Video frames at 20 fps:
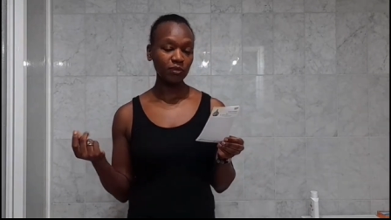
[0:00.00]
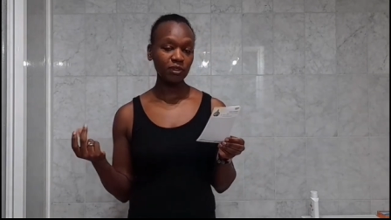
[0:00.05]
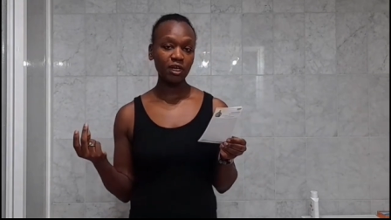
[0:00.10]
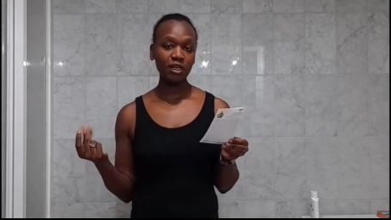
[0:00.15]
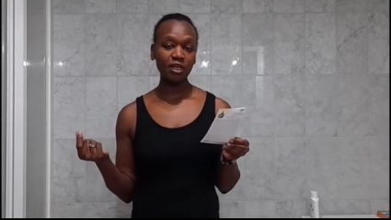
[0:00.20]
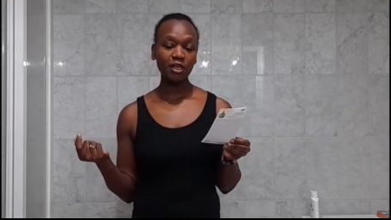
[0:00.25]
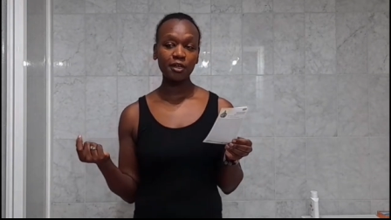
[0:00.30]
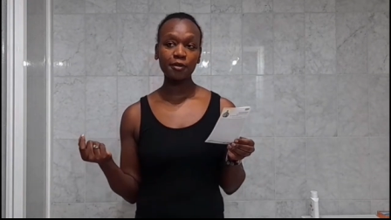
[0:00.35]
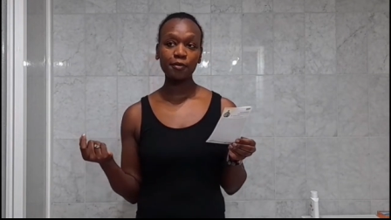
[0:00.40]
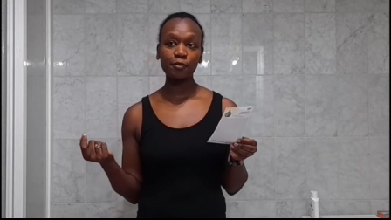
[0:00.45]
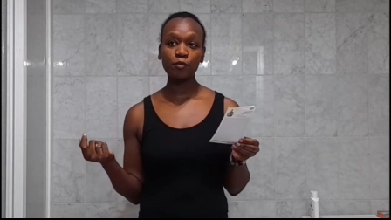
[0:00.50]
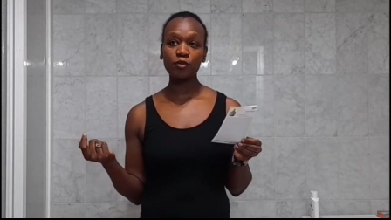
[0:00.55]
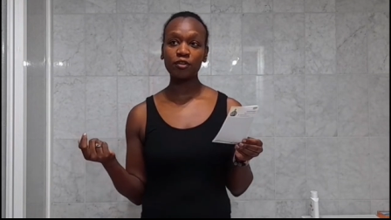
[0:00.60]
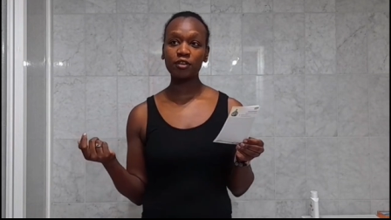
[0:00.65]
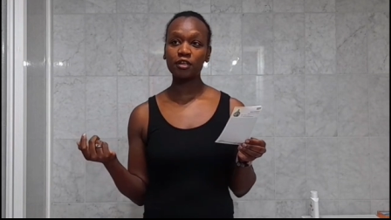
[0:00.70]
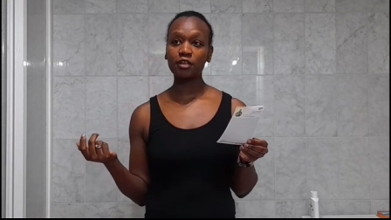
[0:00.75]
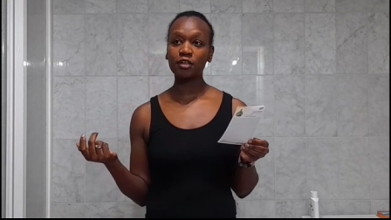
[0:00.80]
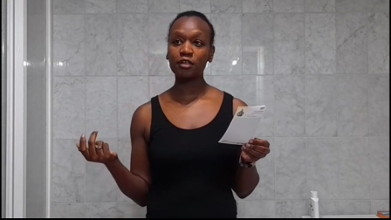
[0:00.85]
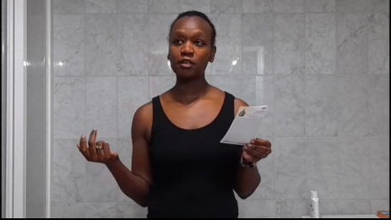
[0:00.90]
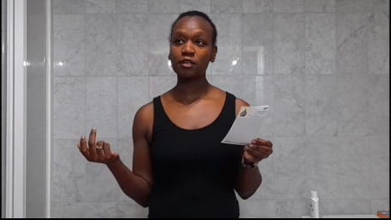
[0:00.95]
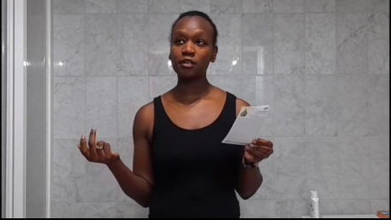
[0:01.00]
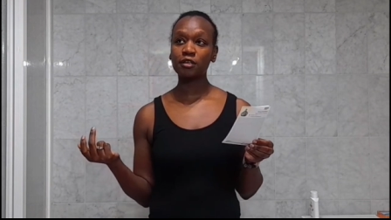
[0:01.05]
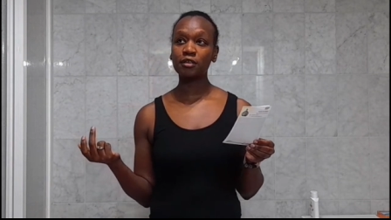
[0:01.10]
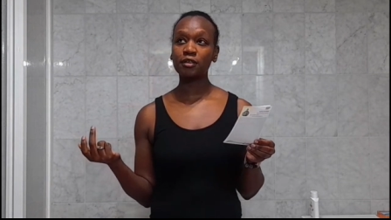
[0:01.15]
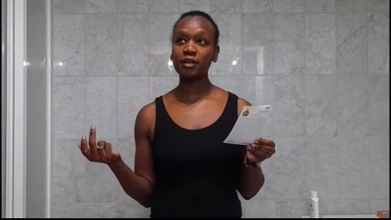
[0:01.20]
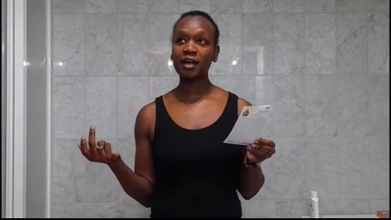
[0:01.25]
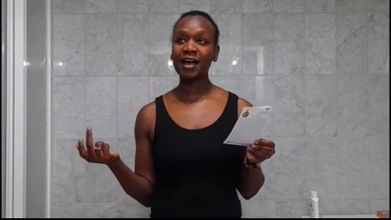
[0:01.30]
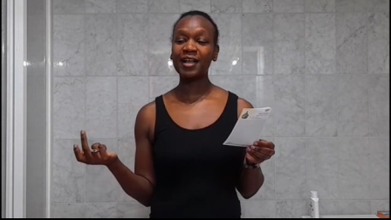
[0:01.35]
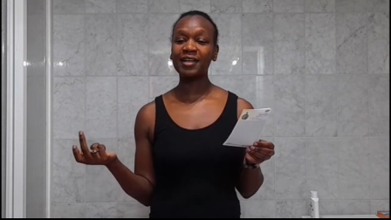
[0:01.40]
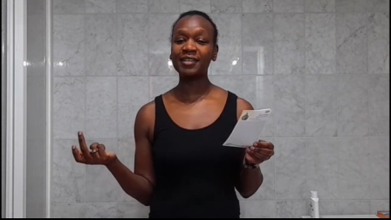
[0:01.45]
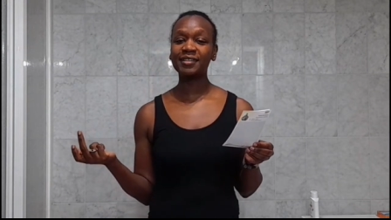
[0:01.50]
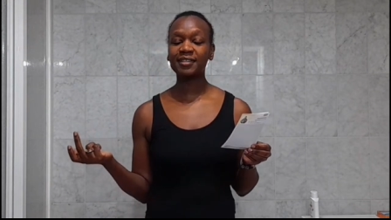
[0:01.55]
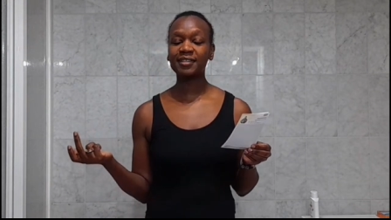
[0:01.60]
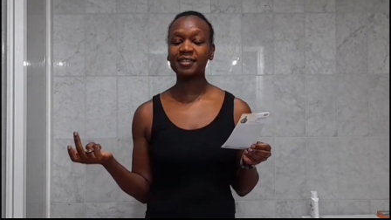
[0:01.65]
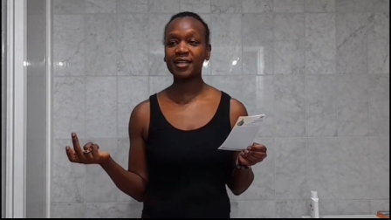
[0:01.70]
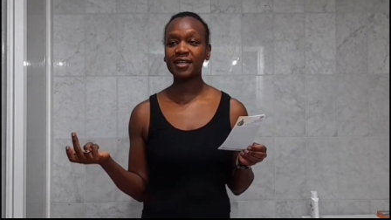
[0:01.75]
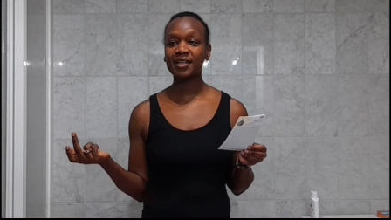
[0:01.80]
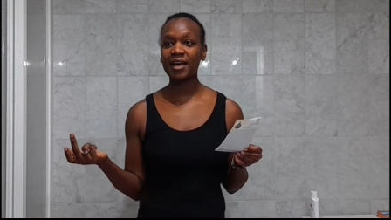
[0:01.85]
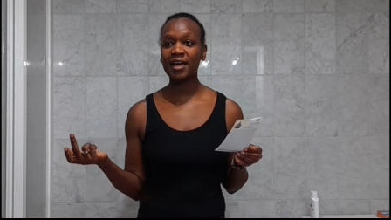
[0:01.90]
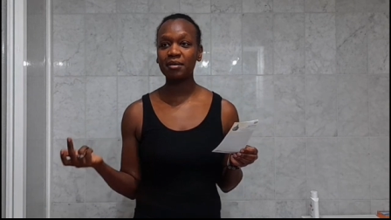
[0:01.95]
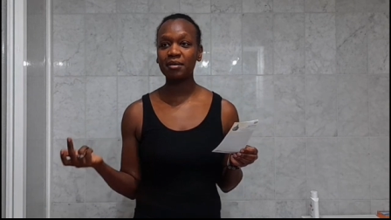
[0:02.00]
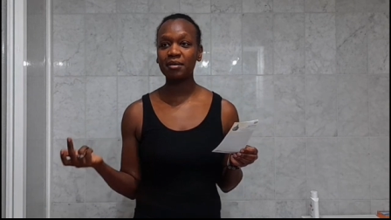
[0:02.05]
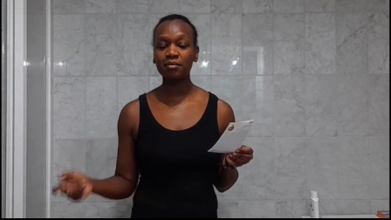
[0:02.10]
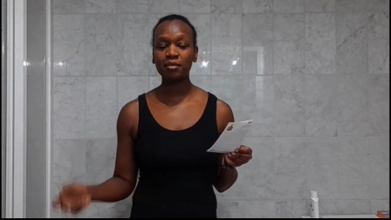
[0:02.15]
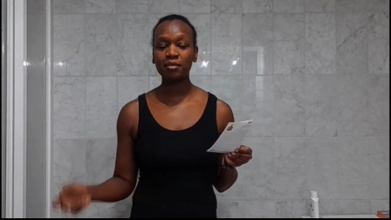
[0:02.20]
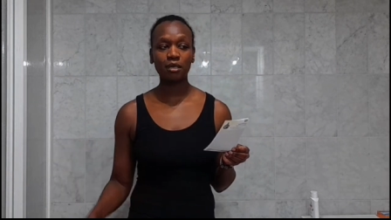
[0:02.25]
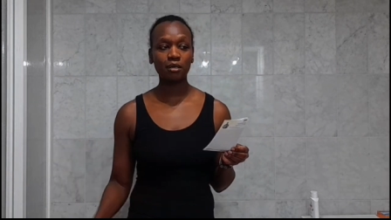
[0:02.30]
uh, with the Altersheim,